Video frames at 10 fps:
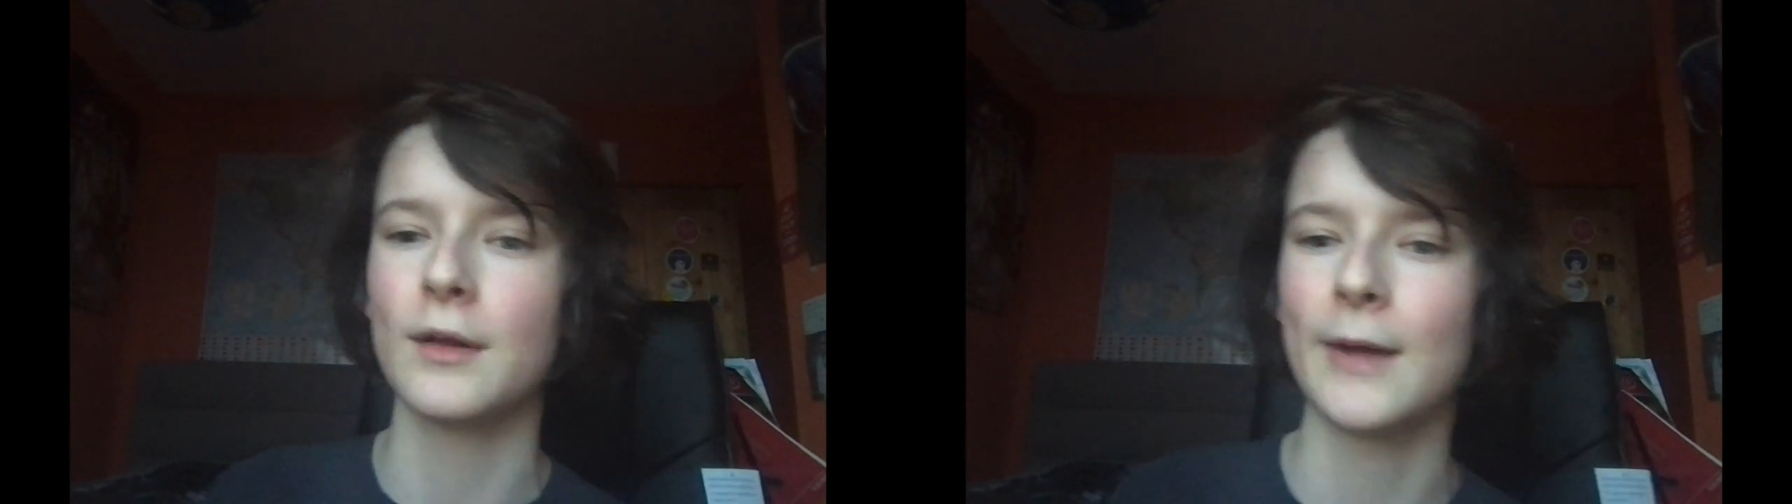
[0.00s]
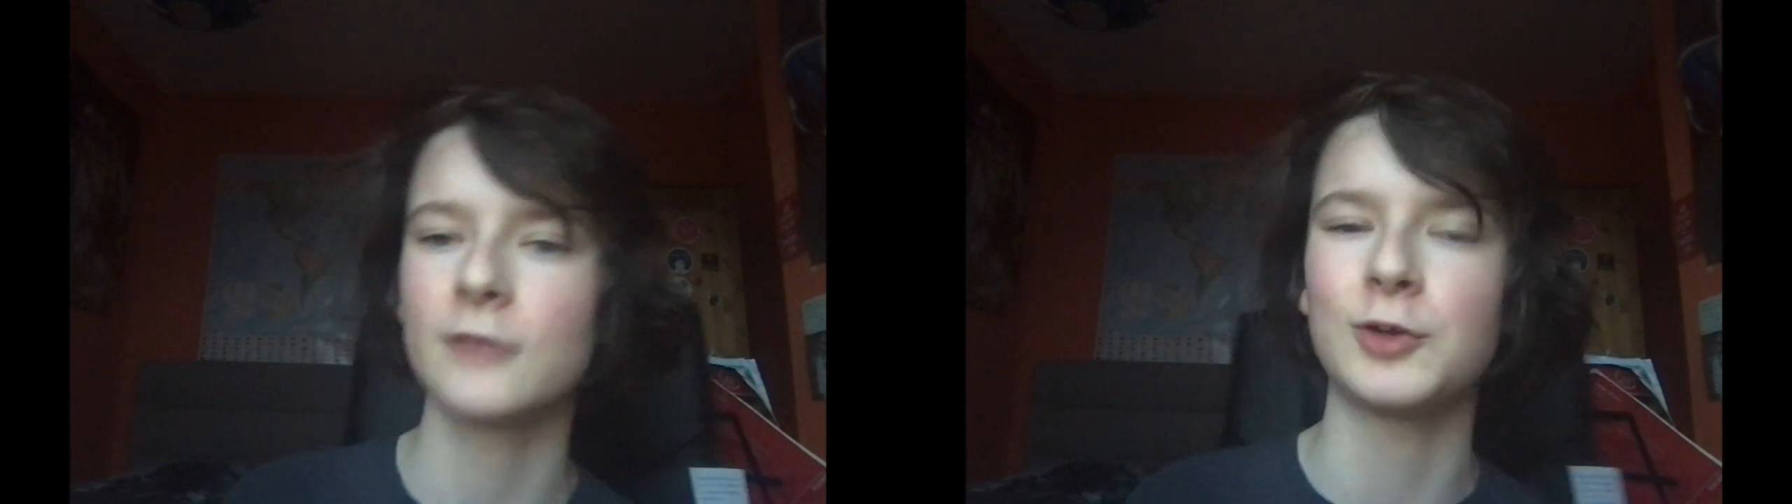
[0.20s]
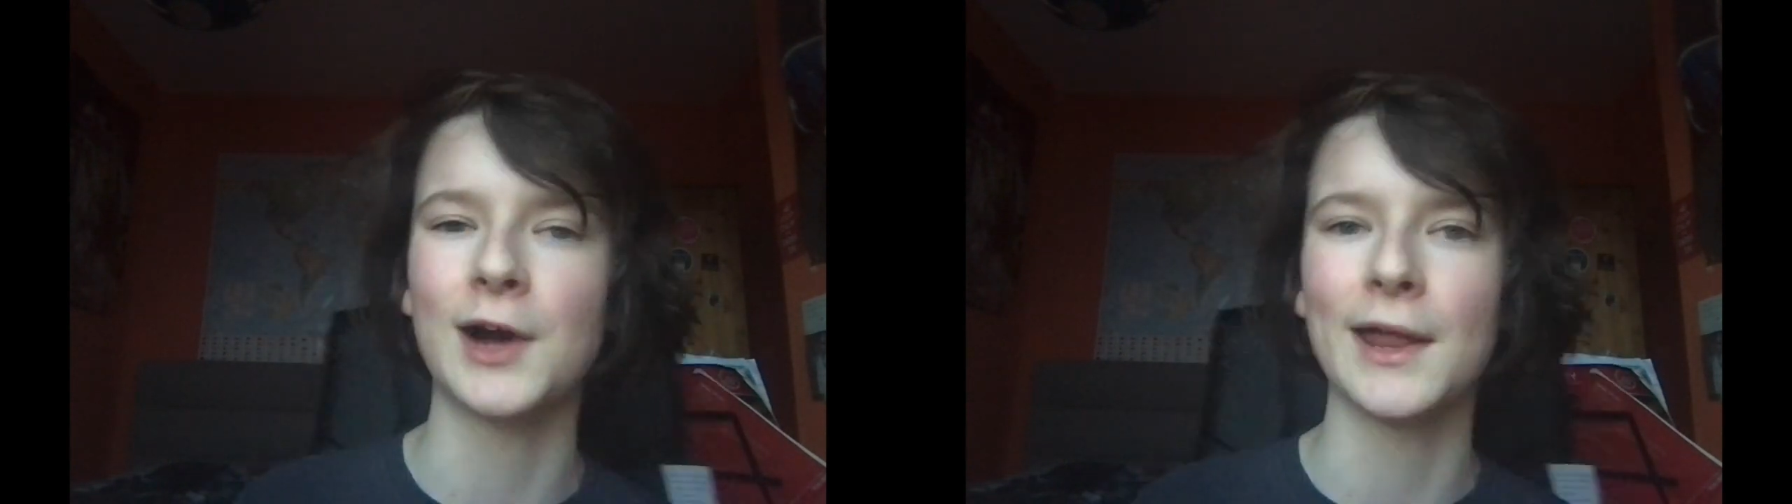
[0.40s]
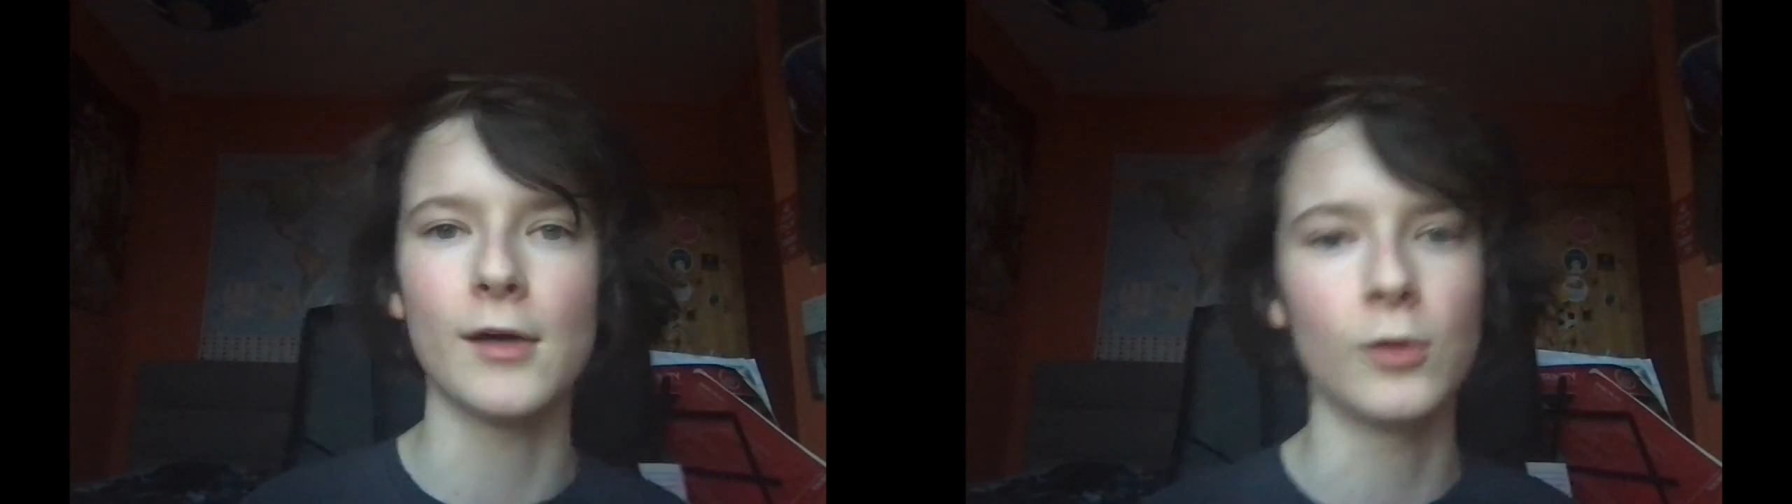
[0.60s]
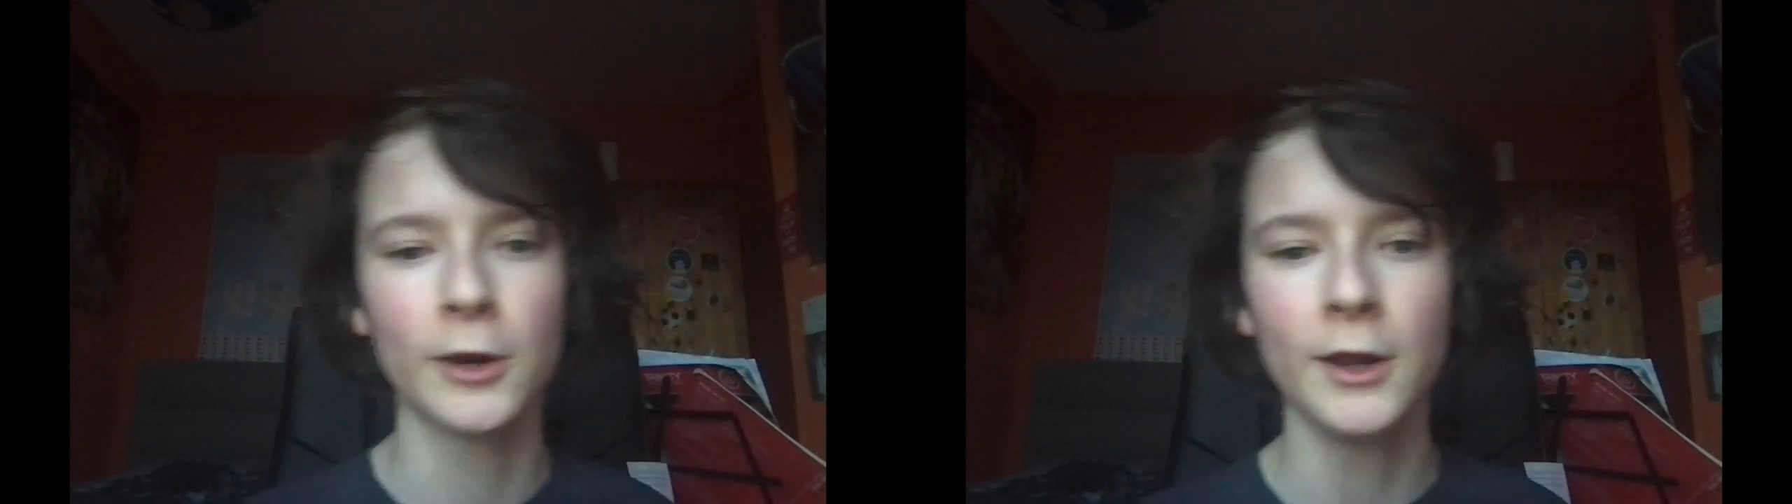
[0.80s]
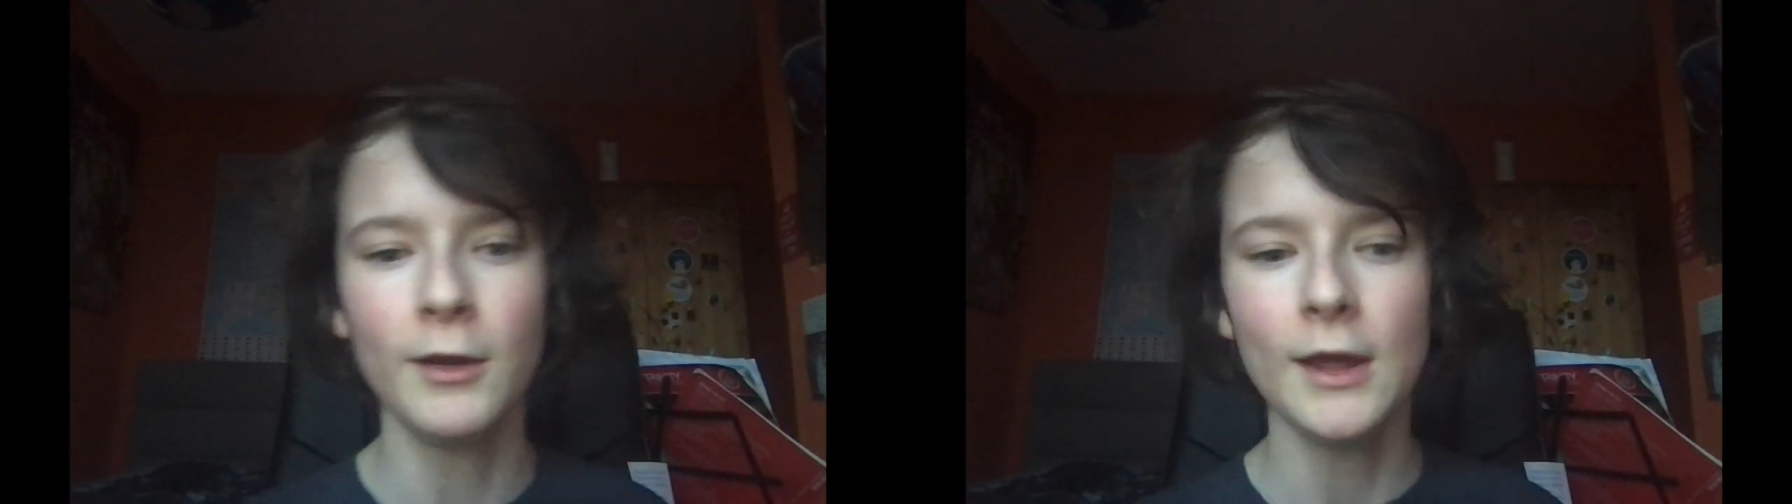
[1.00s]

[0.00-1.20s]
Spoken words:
I might try that one.